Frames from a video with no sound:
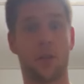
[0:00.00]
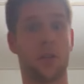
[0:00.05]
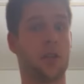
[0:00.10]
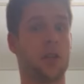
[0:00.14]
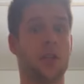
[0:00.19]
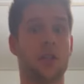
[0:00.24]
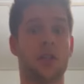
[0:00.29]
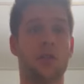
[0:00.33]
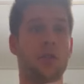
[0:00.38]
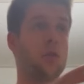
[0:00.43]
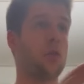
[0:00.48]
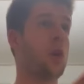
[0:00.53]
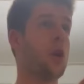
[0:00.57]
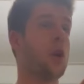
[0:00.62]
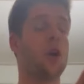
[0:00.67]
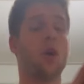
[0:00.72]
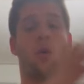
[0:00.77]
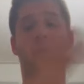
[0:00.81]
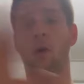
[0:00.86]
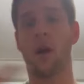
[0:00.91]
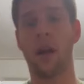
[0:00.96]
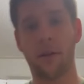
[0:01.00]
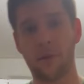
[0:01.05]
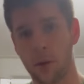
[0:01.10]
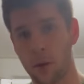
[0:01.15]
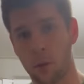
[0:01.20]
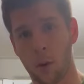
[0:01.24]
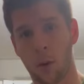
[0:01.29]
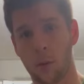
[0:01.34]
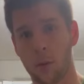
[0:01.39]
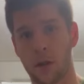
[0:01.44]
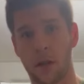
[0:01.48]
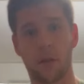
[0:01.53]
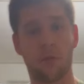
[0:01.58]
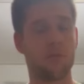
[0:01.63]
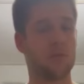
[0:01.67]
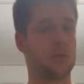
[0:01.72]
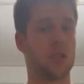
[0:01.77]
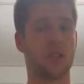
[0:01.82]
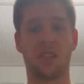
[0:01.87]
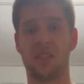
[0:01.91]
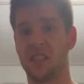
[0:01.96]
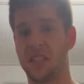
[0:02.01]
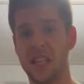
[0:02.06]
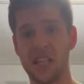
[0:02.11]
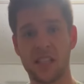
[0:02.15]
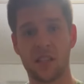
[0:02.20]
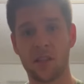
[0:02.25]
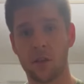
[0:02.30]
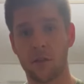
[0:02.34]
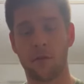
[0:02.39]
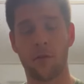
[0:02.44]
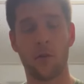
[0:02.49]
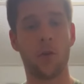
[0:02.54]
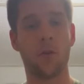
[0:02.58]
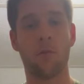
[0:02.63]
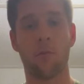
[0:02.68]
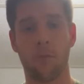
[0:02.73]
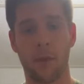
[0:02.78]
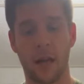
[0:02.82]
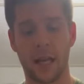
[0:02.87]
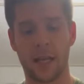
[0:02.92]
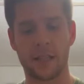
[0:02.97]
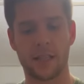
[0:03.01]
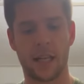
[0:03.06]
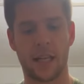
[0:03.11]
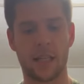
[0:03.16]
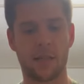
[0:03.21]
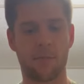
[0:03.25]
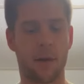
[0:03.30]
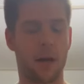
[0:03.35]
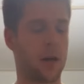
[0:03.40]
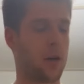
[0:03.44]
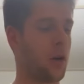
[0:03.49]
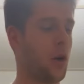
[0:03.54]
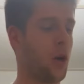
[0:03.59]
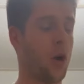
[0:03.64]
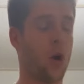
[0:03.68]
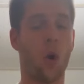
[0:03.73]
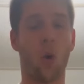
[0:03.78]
you can do whatever you want with it. Just season your food, make it taste better.